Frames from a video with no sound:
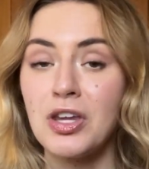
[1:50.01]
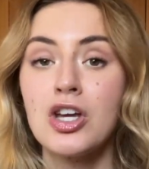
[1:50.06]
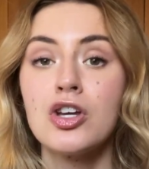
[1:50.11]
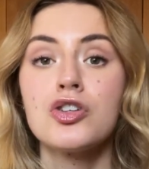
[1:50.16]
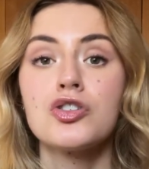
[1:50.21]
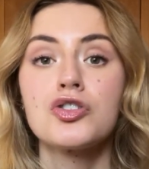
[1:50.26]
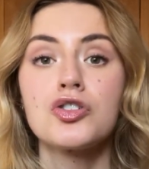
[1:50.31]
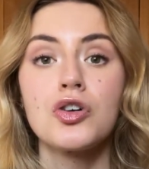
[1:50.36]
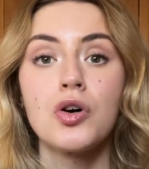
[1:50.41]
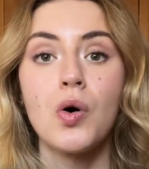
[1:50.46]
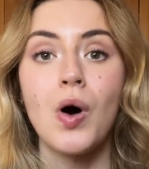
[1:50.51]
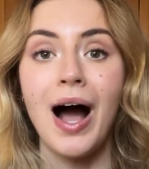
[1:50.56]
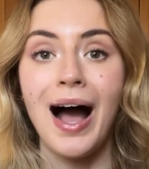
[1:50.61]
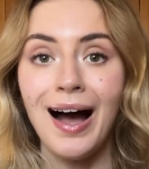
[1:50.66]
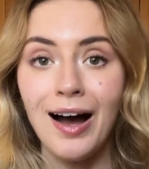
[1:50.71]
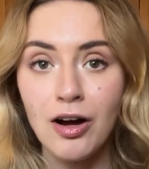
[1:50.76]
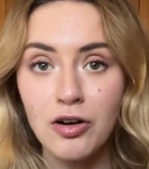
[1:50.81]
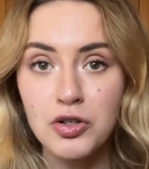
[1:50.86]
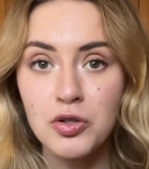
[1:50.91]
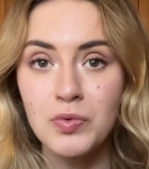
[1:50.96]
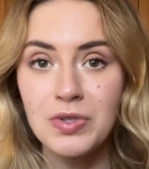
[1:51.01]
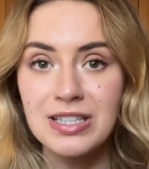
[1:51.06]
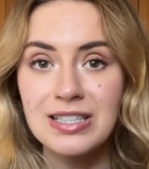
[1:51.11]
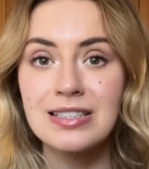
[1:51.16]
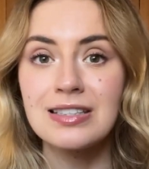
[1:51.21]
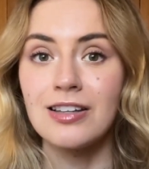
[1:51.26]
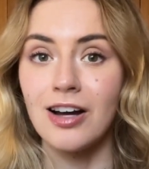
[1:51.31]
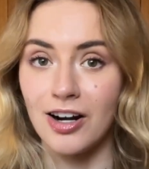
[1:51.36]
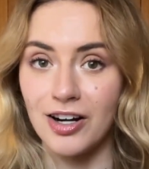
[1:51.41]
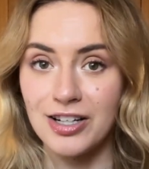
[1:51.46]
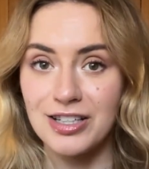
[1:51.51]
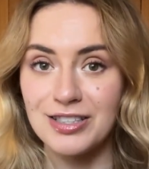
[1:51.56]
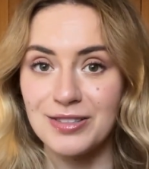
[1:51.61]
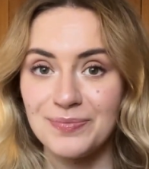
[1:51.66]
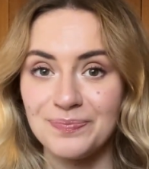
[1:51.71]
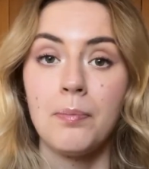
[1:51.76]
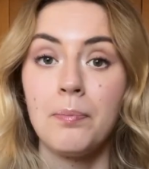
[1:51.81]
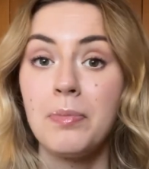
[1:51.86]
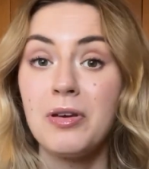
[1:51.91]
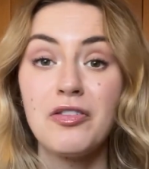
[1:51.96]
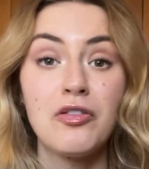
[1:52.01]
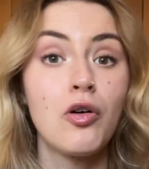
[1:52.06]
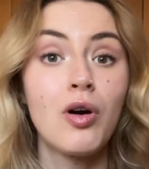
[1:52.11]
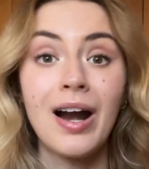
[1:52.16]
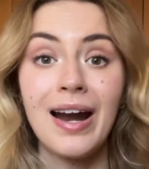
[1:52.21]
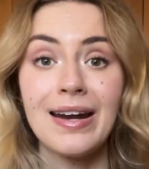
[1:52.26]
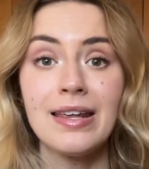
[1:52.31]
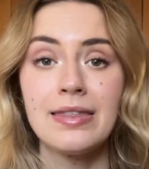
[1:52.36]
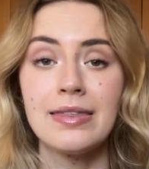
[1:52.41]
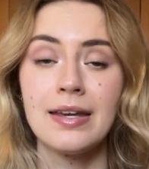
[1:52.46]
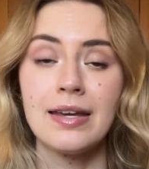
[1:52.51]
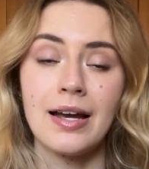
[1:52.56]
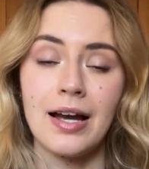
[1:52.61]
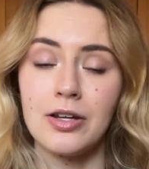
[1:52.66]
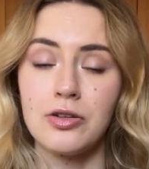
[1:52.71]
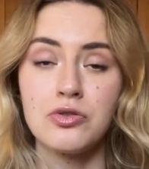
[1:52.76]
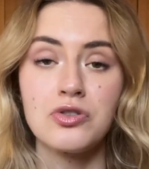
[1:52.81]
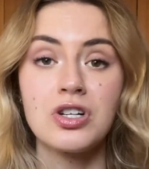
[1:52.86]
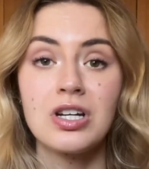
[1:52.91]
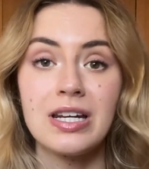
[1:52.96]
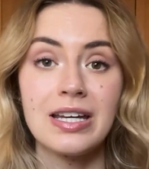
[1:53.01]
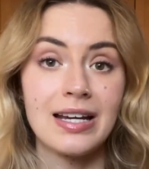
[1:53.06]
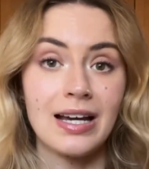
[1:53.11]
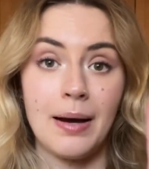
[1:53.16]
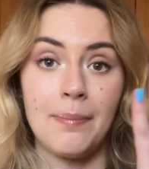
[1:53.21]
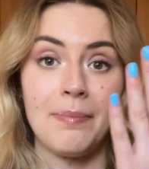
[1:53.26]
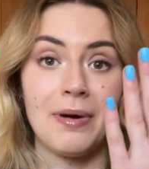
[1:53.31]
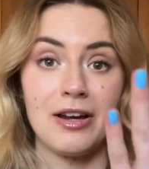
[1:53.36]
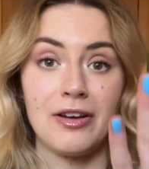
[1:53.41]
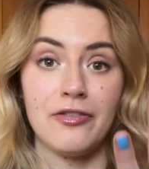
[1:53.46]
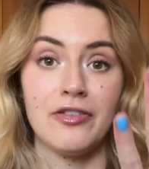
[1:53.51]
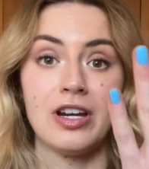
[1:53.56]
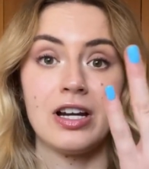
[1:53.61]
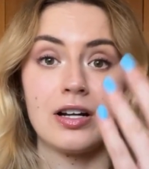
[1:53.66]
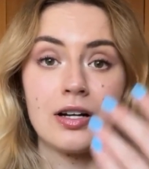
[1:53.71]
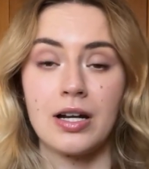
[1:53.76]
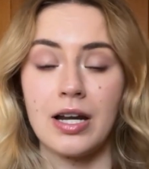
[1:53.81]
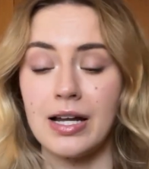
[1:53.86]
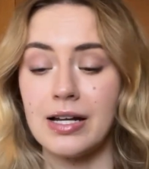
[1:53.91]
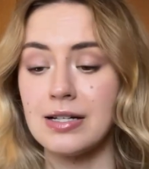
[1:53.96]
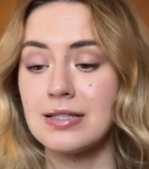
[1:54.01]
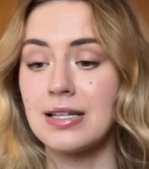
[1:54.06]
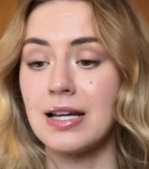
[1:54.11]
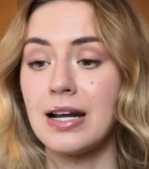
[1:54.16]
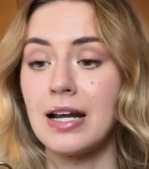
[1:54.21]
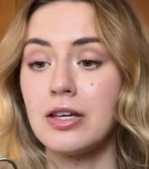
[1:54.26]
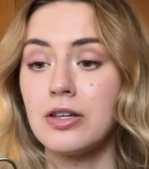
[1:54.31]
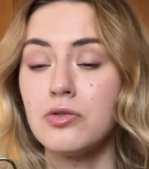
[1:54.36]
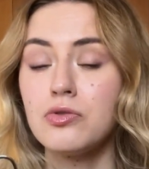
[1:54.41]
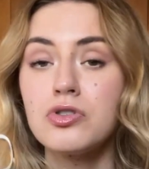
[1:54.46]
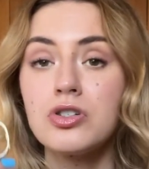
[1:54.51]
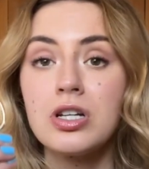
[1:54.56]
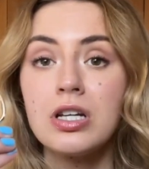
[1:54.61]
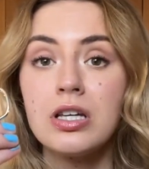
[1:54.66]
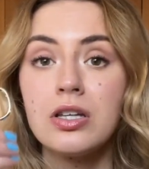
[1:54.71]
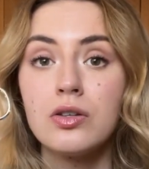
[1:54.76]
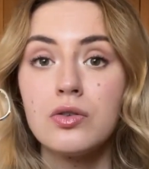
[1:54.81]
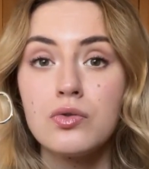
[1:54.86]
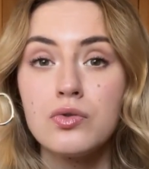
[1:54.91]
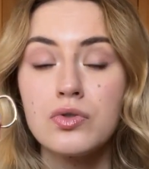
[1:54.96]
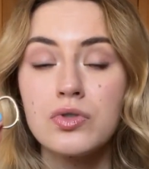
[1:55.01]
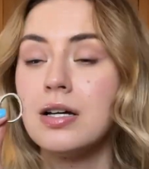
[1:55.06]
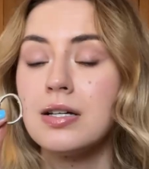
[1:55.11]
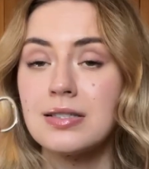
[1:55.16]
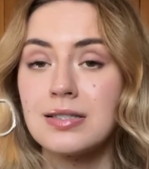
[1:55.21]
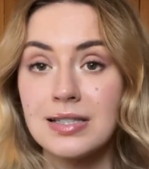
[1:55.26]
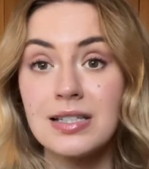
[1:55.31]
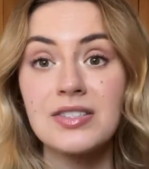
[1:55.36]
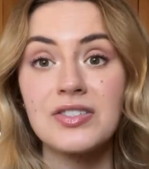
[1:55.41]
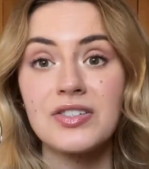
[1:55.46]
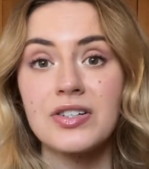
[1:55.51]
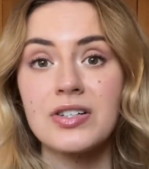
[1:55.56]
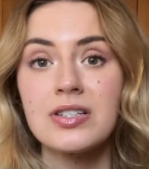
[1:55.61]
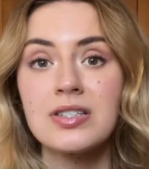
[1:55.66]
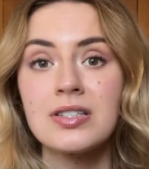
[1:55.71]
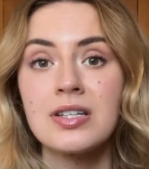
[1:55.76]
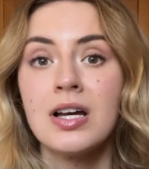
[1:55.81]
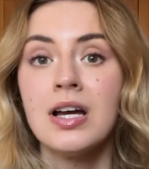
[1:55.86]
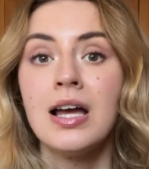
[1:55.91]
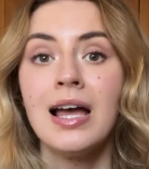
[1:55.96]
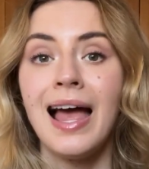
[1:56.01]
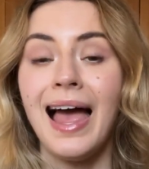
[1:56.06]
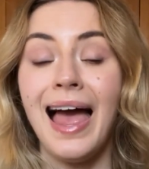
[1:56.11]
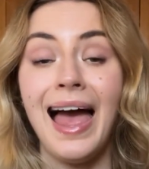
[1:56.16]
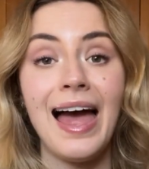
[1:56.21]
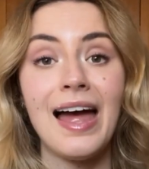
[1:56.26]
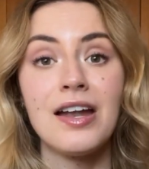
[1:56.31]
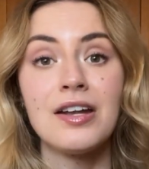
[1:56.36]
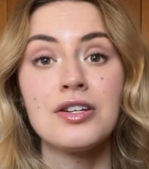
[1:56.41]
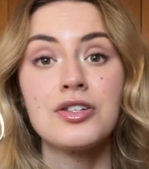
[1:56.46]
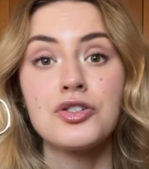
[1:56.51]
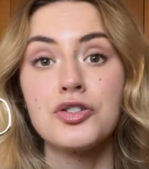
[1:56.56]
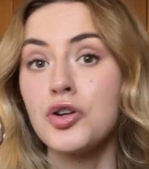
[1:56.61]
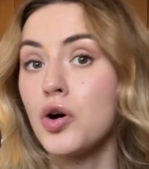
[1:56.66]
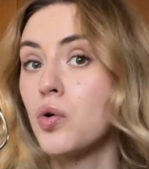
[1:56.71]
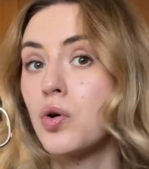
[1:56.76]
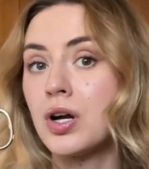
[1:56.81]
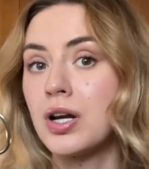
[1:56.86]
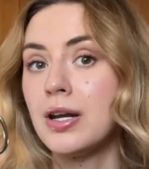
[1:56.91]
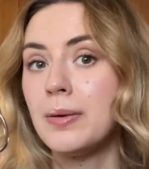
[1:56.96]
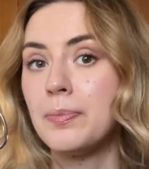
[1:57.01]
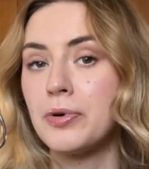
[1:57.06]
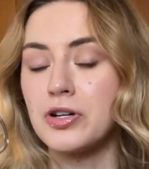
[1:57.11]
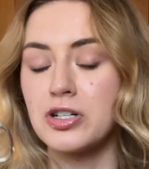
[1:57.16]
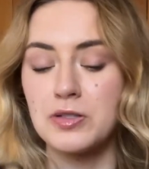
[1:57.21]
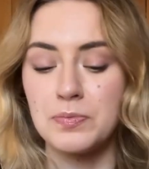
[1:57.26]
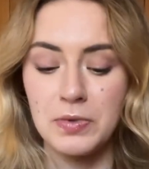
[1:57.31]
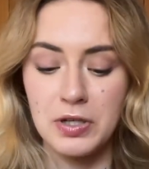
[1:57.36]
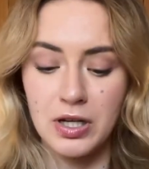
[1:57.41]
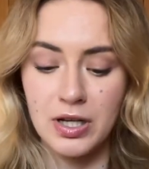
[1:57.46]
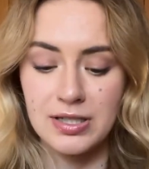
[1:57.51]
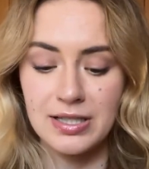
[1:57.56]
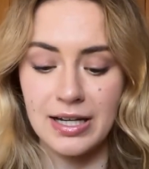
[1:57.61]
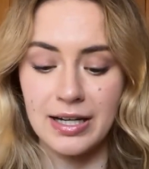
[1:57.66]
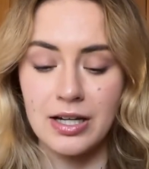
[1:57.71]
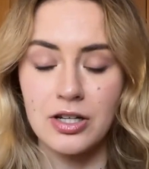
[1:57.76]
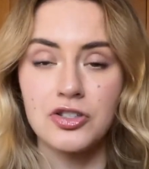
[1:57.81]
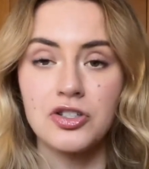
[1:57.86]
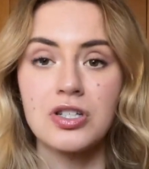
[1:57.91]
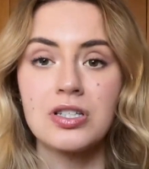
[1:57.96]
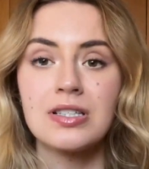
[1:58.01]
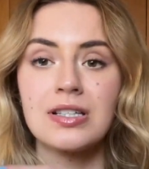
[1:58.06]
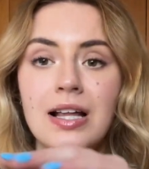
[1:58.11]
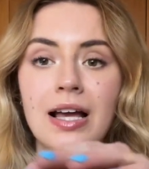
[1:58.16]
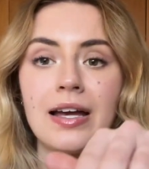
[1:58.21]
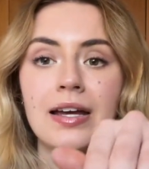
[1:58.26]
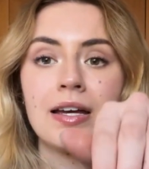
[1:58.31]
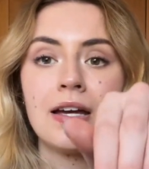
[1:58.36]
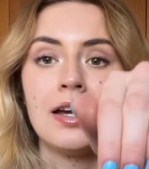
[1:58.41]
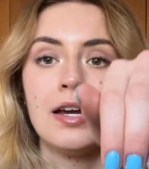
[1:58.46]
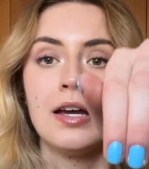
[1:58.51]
So how do we start? Before anything, I usually cut my fingernails, and I usually use scissors and no clippers because I can just like